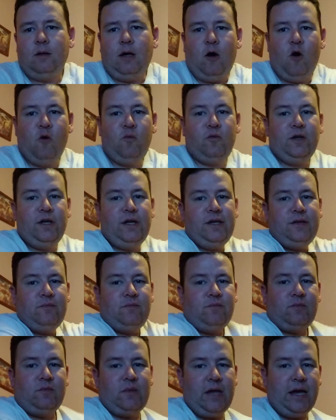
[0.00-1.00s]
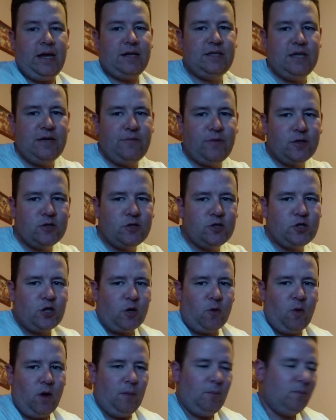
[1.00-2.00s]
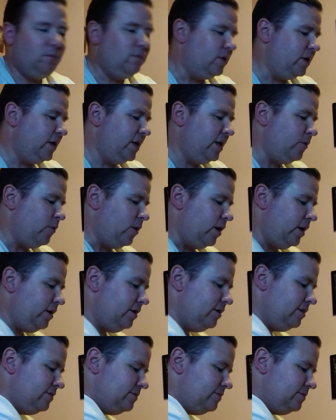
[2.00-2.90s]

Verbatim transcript: Hopefully, Antifa doesn't show up. But anyway,